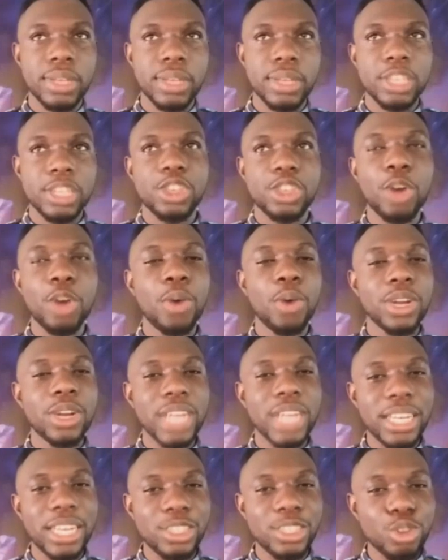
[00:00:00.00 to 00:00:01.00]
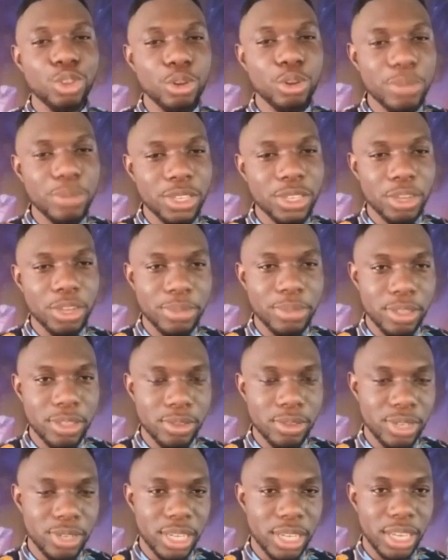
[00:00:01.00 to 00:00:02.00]
Someone told me something
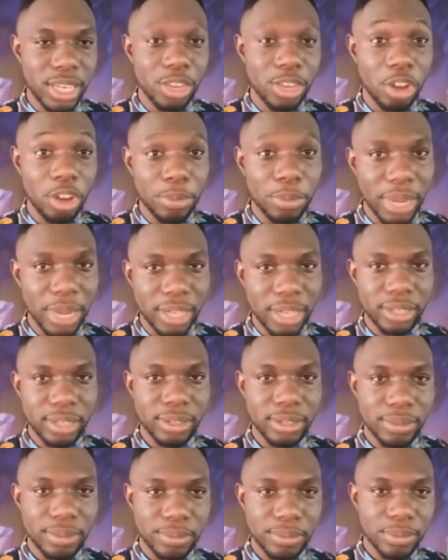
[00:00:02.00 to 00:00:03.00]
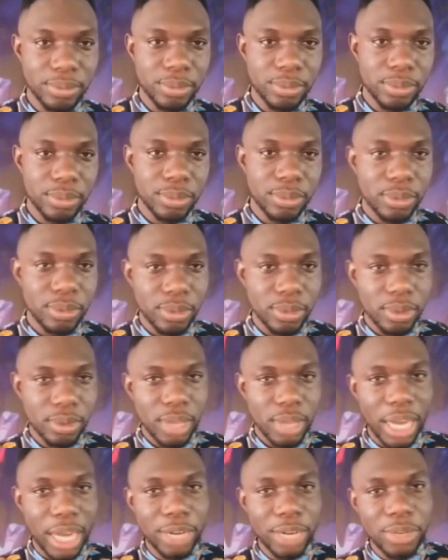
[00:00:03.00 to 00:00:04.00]
today, a young man,
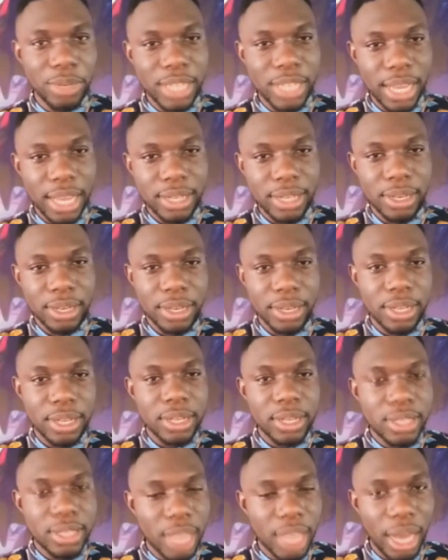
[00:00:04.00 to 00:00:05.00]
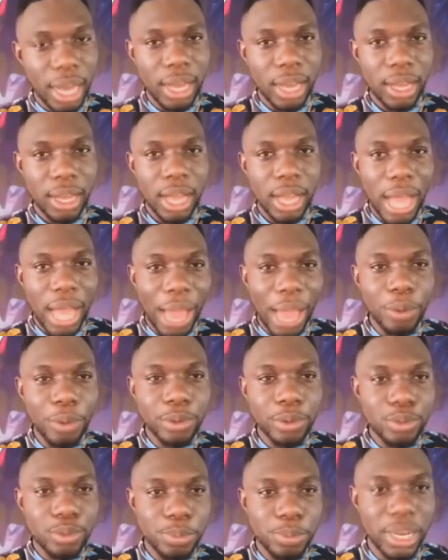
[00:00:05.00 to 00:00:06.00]
and he was like, "Sir, I
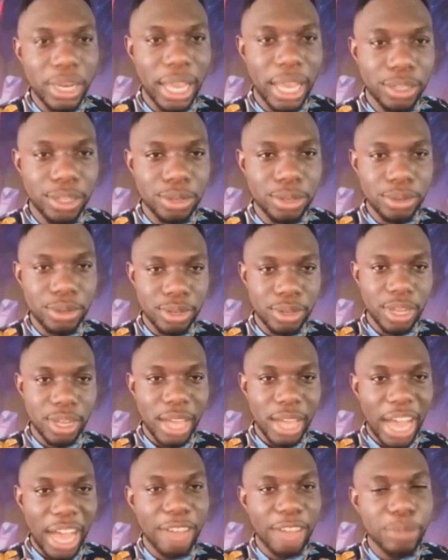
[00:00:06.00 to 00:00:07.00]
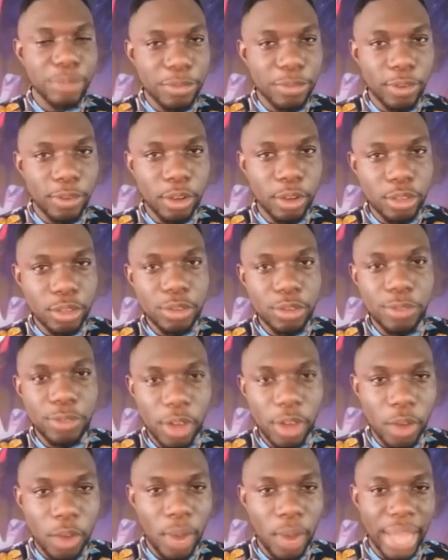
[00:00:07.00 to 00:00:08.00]
want to be like you. I've been following you
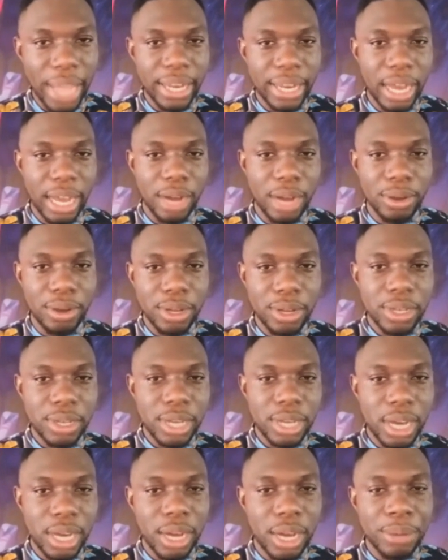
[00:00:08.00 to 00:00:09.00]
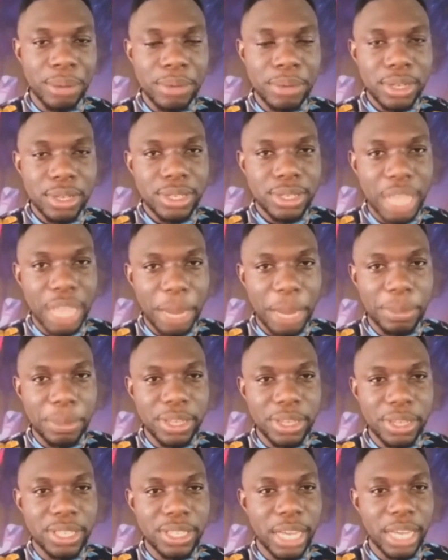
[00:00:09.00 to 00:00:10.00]
for a while now. Sir,
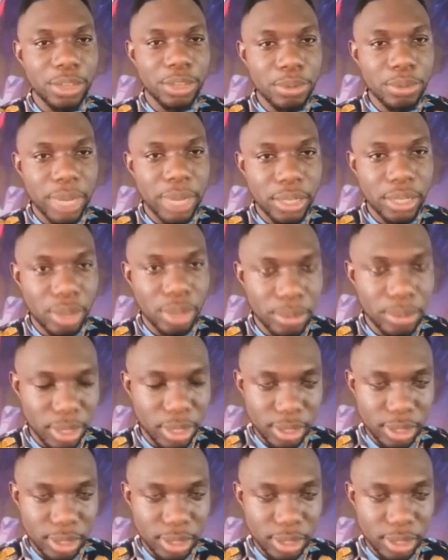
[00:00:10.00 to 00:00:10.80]
please, can you mentor me?"